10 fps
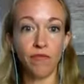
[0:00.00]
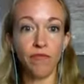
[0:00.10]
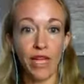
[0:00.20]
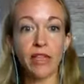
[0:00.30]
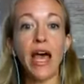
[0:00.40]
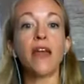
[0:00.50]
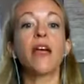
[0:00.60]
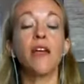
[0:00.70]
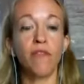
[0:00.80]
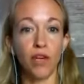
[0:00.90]
like that
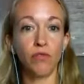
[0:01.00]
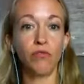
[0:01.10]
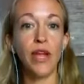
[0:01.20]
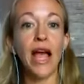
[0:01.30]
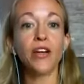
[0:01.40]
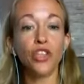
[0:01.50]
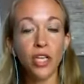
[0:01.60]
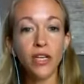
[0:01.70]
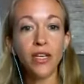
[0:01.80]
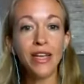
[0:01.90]
kind of
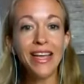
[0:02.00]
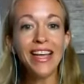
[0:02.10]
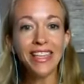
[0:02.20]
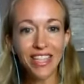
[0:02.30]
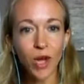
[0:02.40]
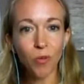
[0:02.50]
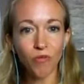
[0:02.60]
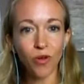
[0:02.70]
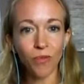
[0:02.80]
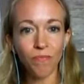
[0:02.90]
reaction, is
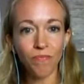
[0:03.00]
helpful.